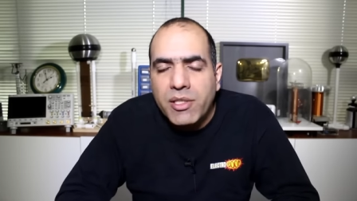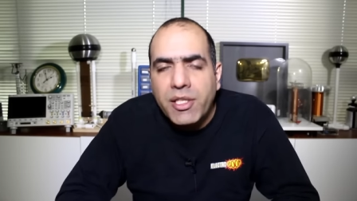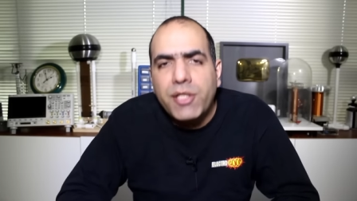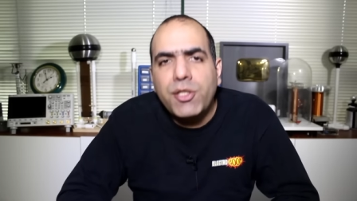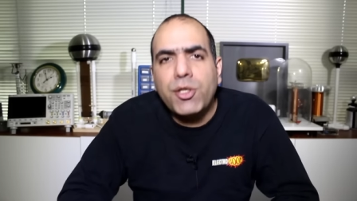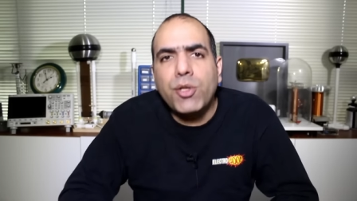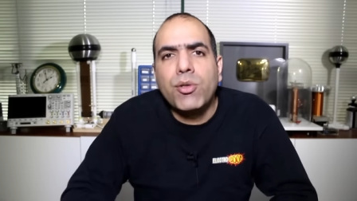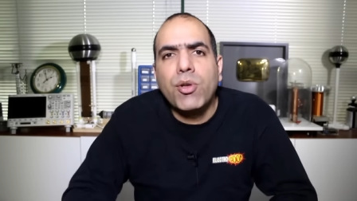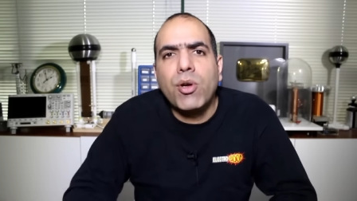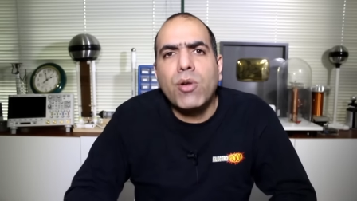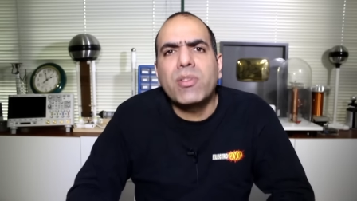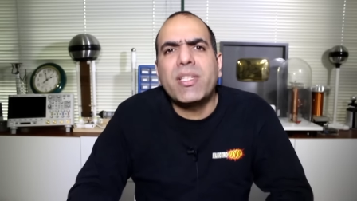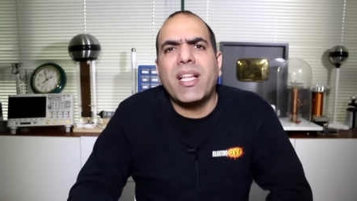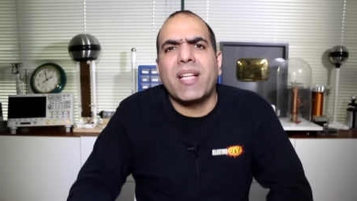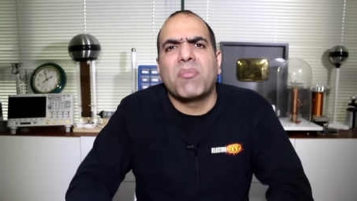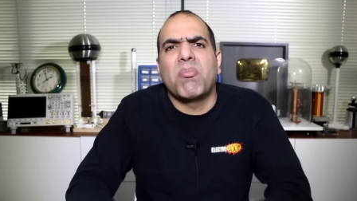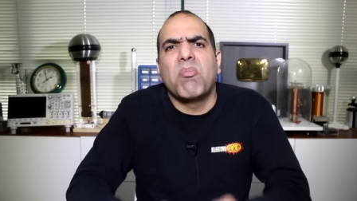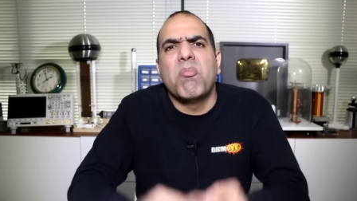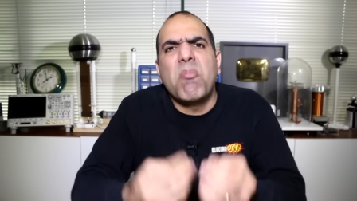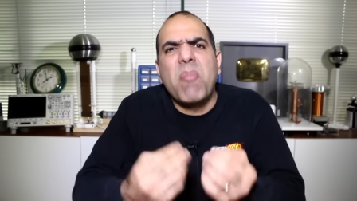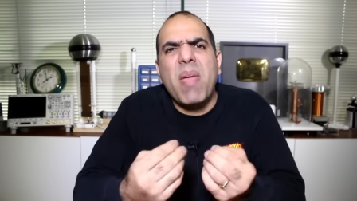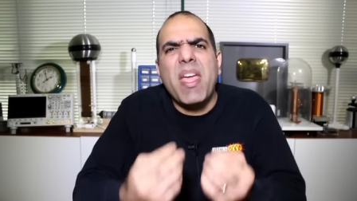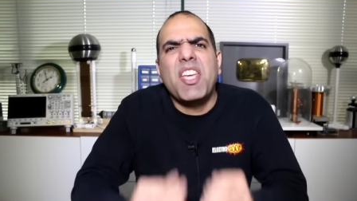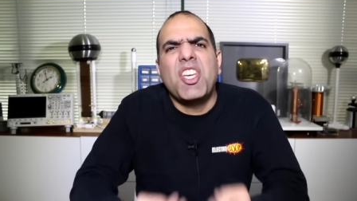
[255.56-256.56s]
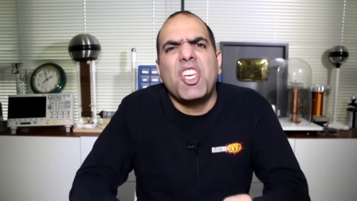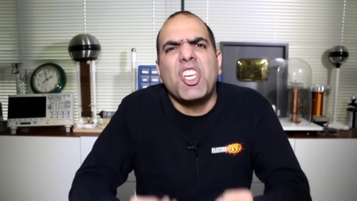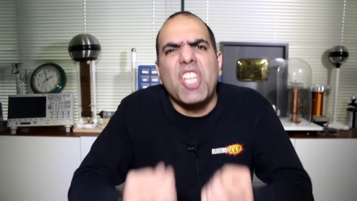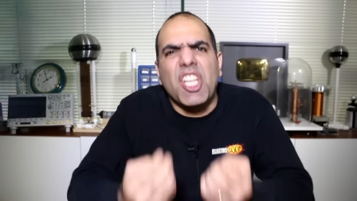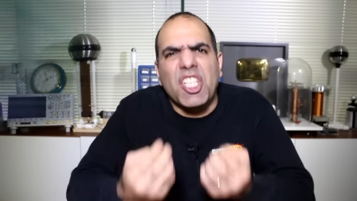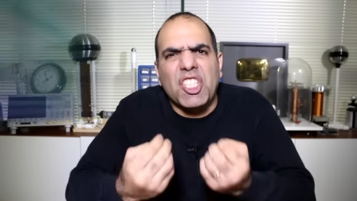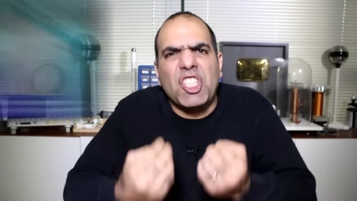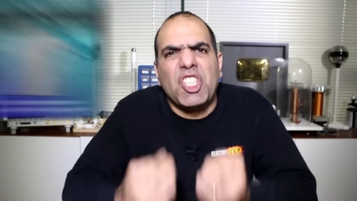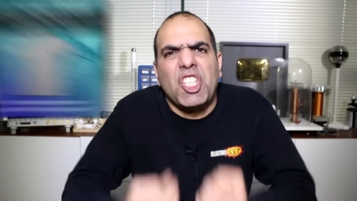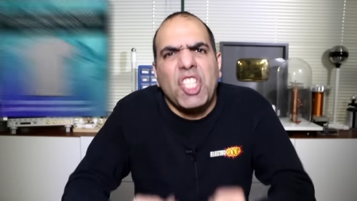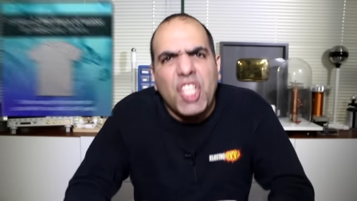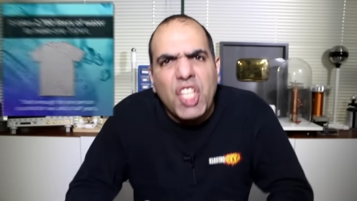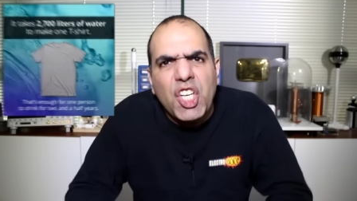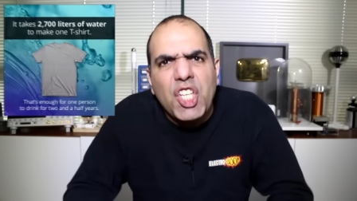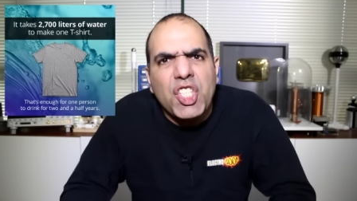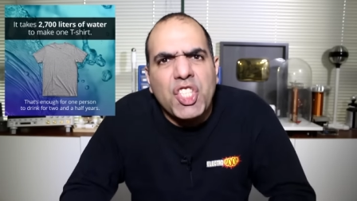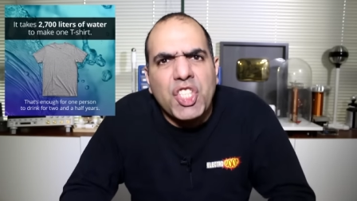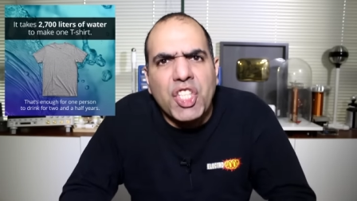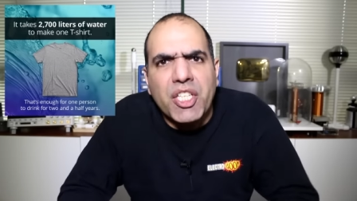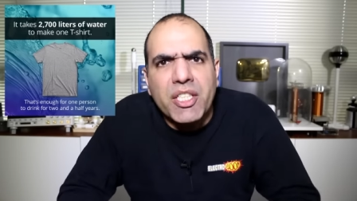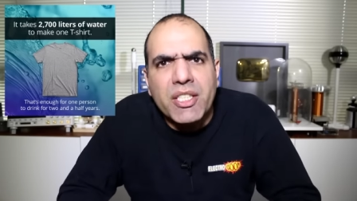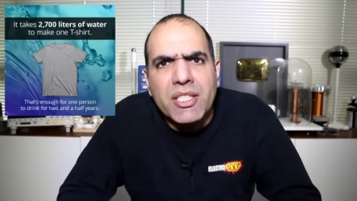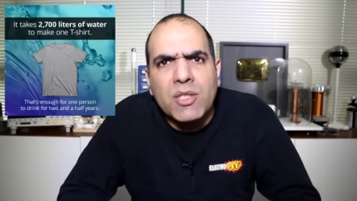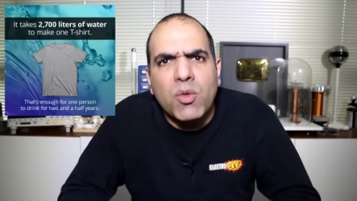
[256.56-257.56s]
Did you know that making a
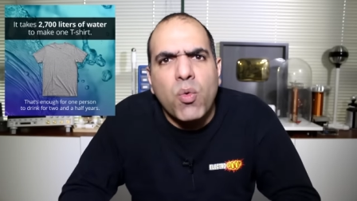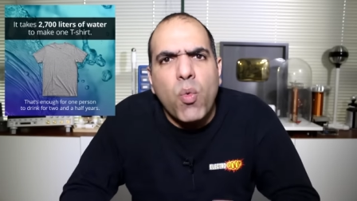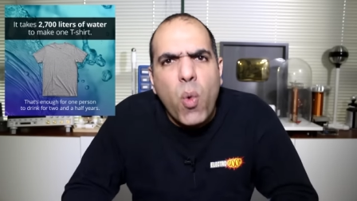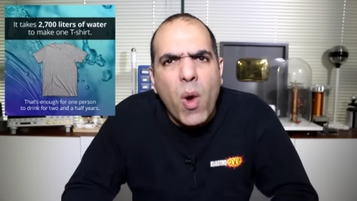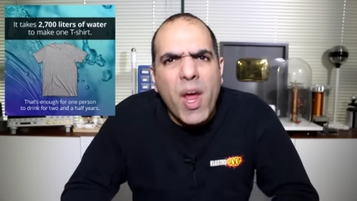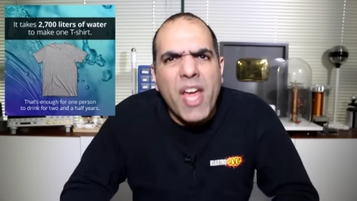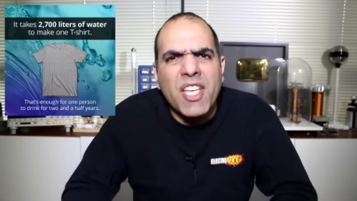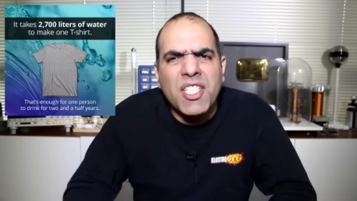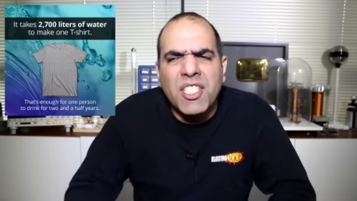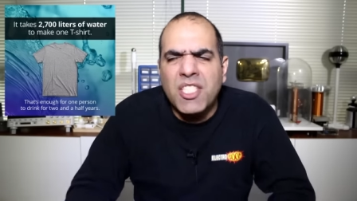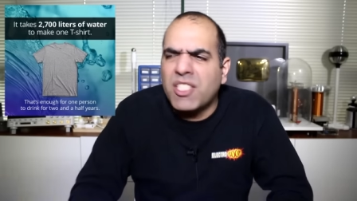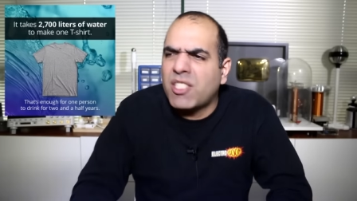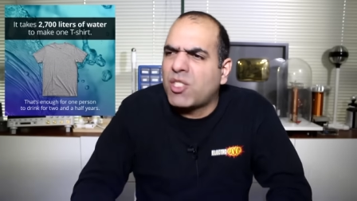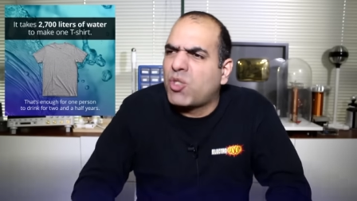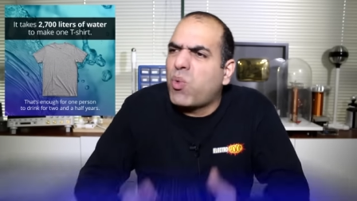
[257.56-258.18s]
t-shirt wastes